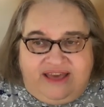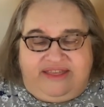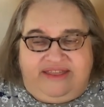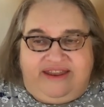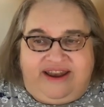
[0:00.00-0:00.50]

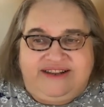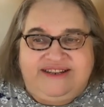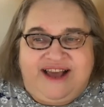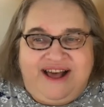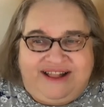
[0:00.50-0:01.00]
And then the
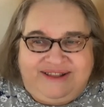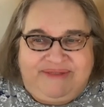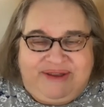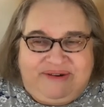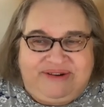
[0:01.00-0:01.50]
next
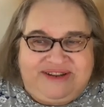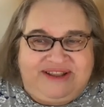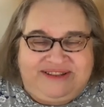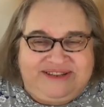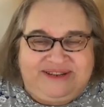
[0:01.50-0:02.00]
column they wrote
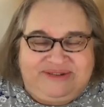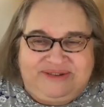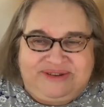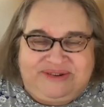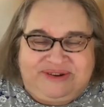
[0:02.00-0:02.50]
down, this is a
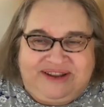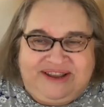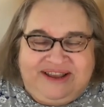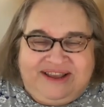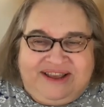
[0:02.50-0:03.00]
true story.
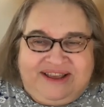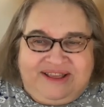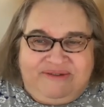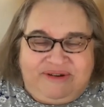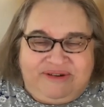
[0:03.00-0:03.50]

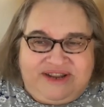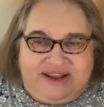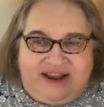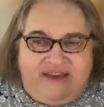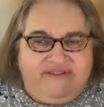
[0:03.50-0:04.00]
They wrote
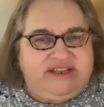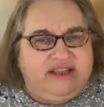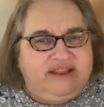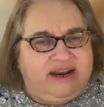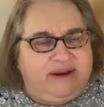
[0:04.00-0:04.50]
down, I haven't
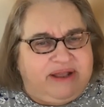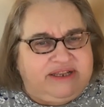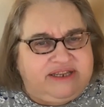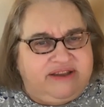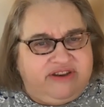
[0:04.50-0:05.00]
done that in
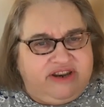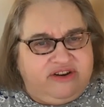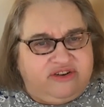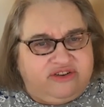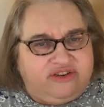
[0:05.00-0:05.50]
about seven
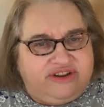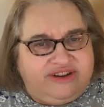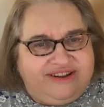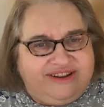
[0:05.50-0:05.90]
years.